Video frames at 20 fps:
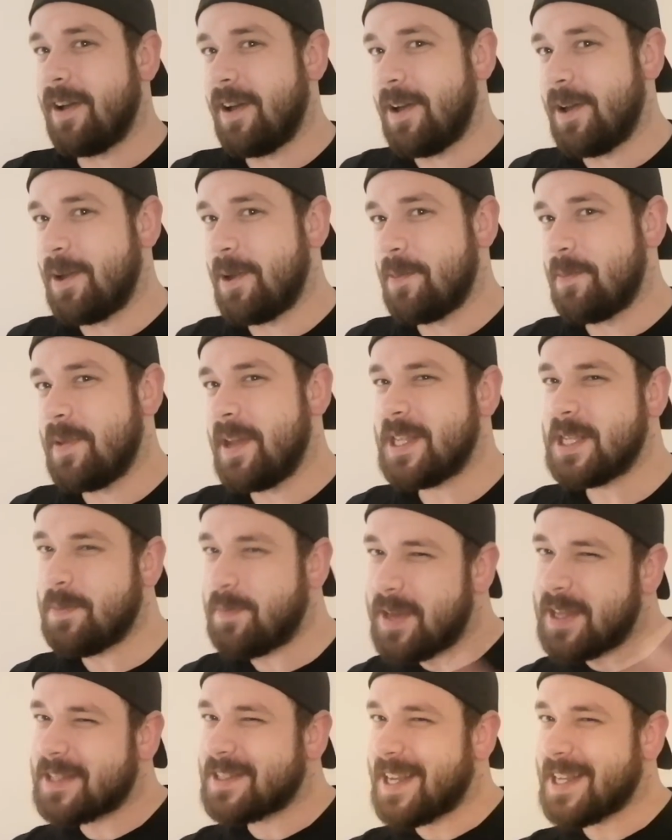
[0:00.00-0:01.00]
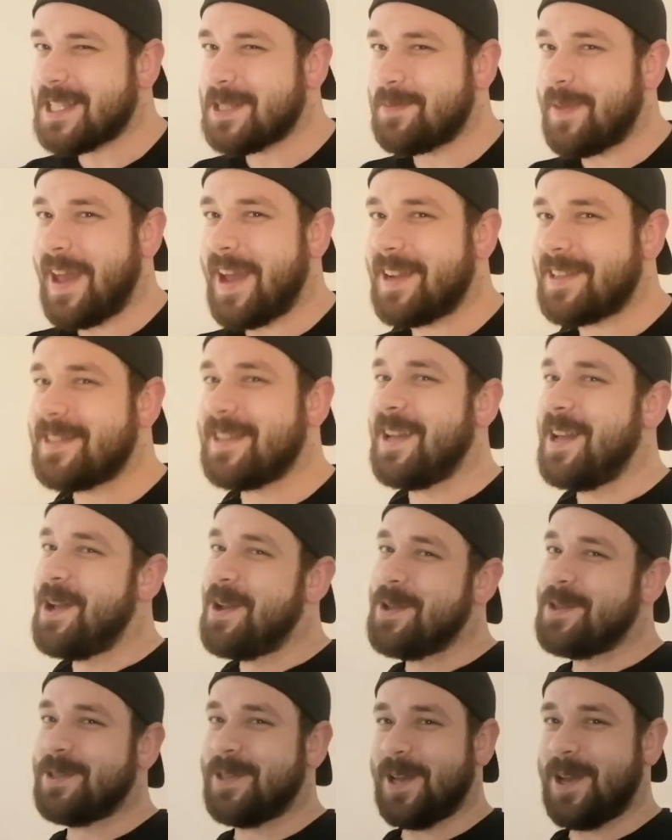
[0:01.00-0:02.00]
Um, it's a bit suspect,
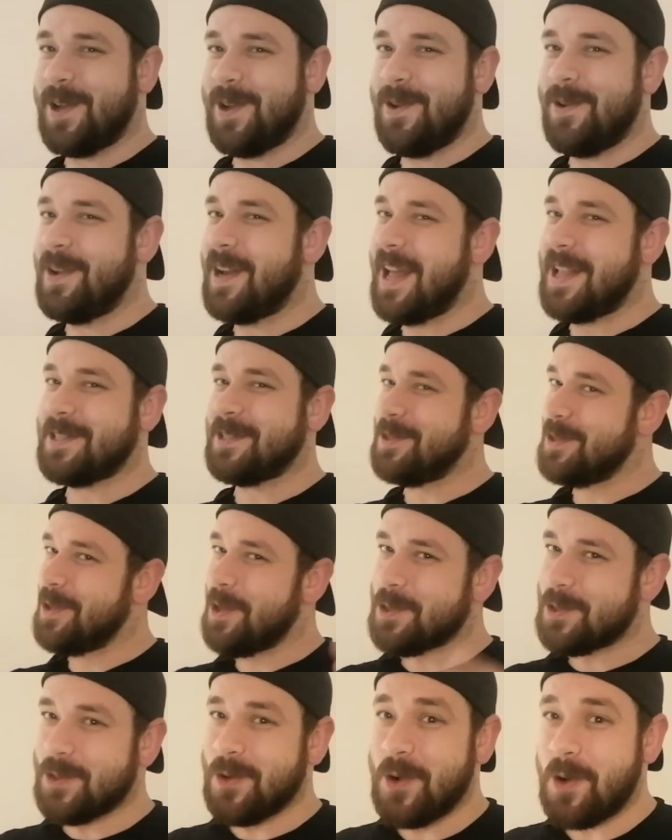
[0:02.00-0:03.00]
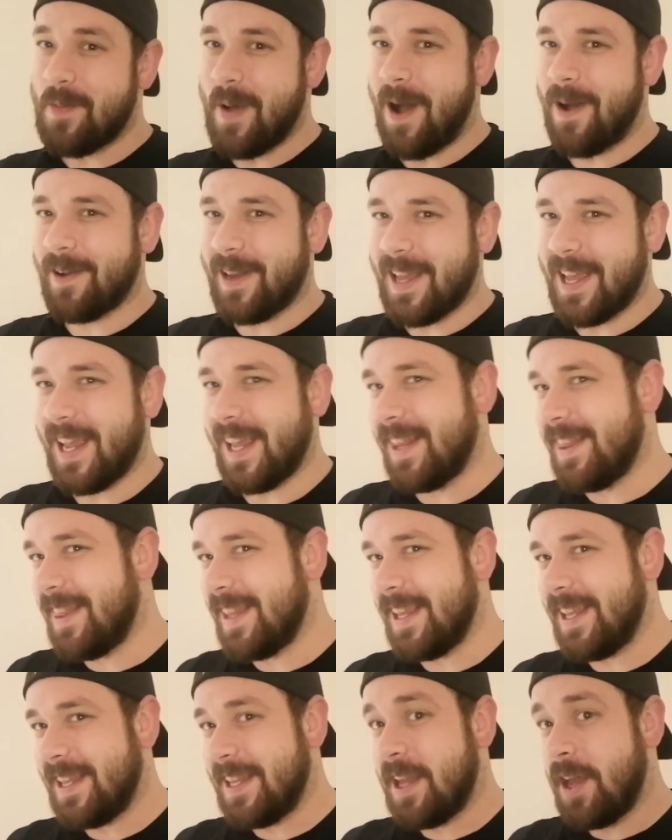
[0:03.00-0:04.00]
so let's not talk about it in
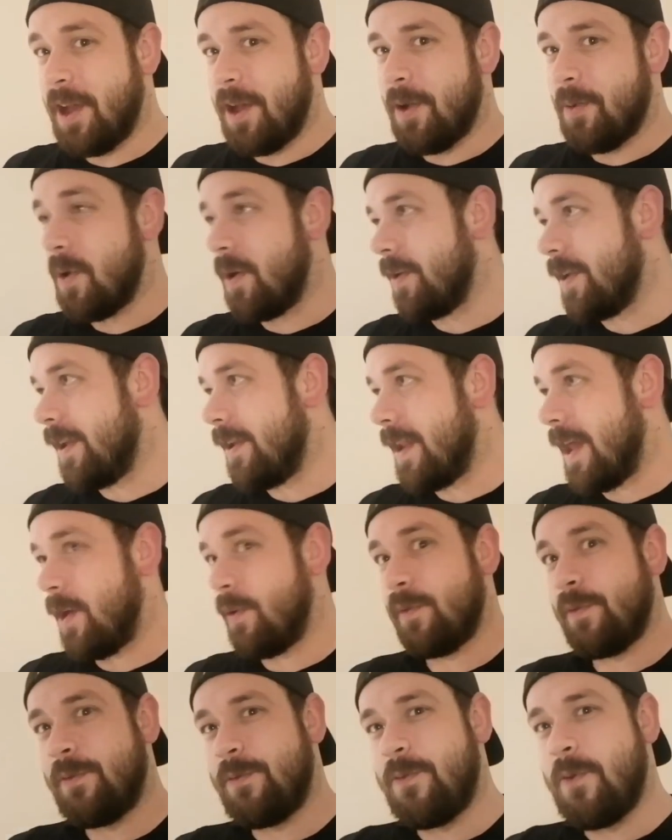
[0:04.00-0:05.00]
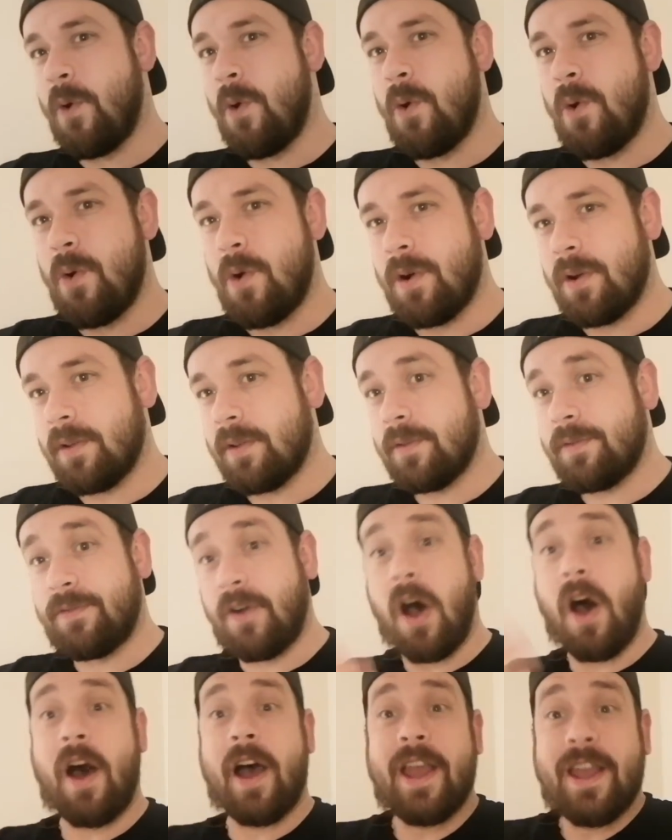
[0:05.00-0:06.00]
the what now four
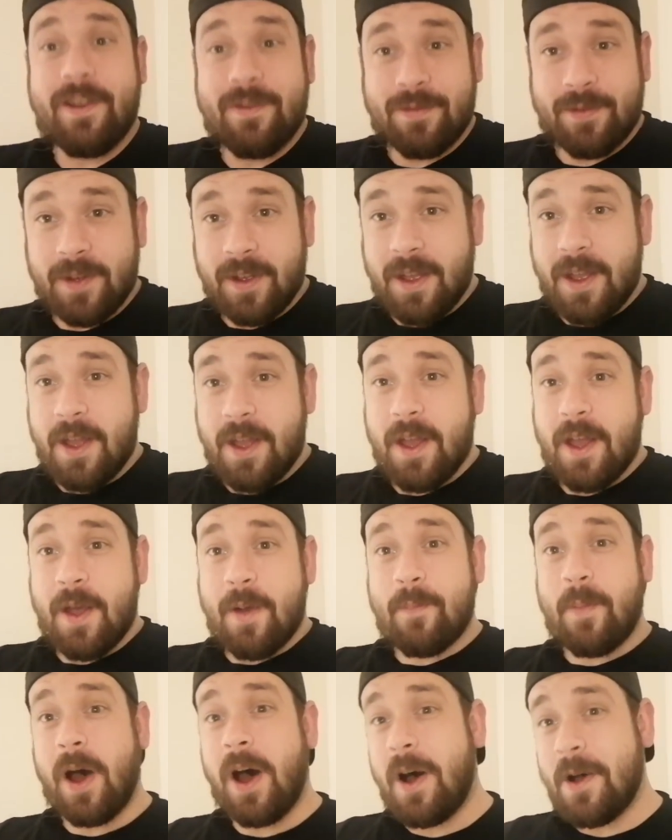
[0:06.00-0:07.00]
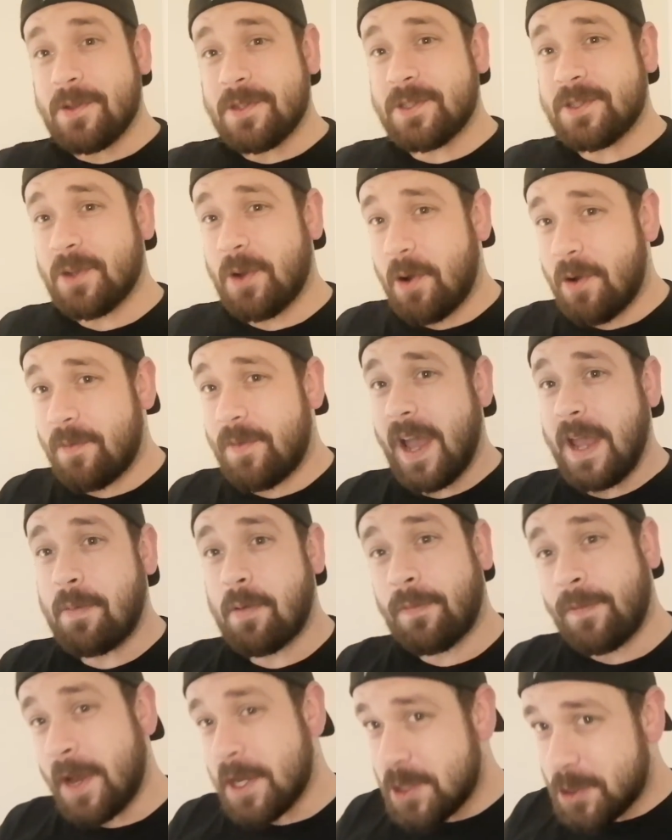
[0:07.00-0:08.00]
five parts of a
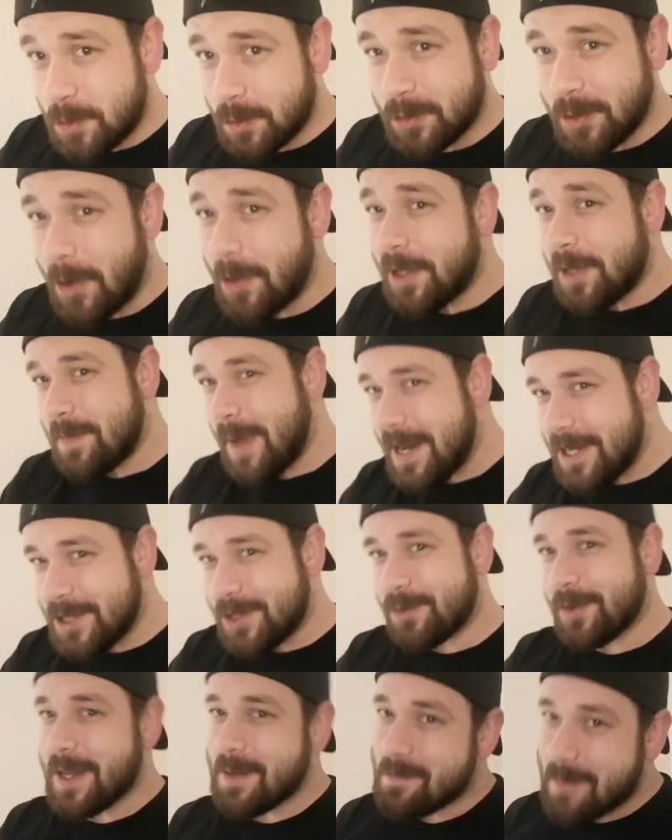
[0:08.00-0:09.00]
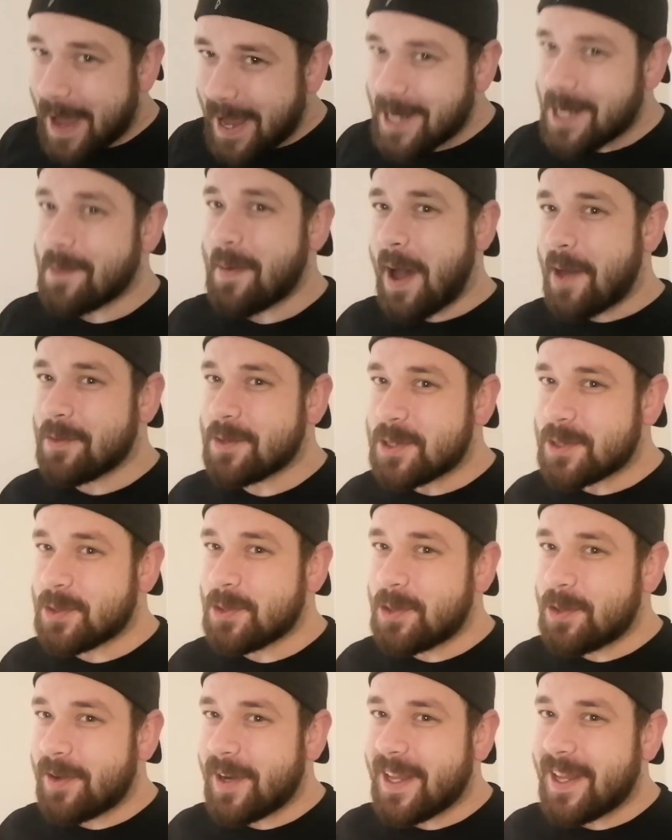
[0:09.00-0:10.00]
professional documentary made about the
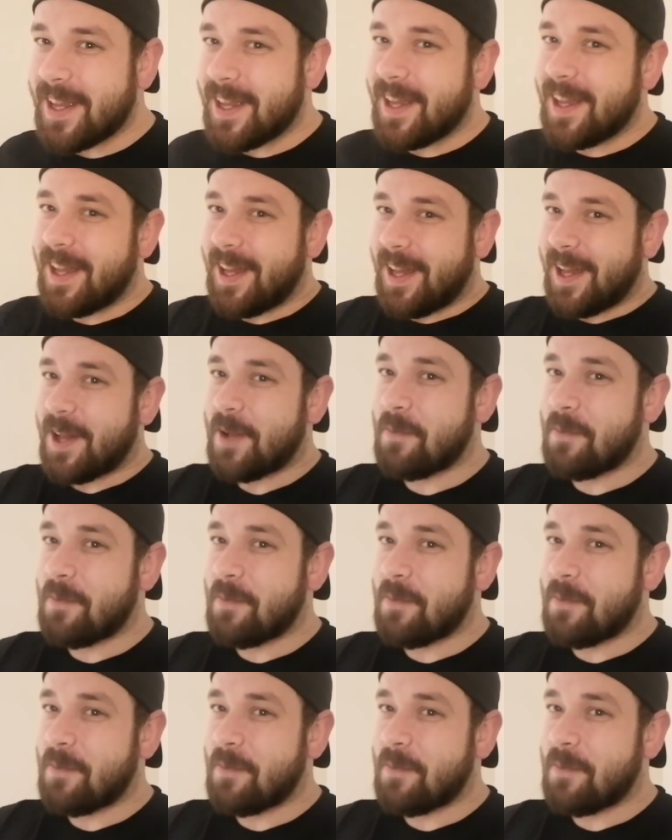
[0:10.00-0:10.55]
story.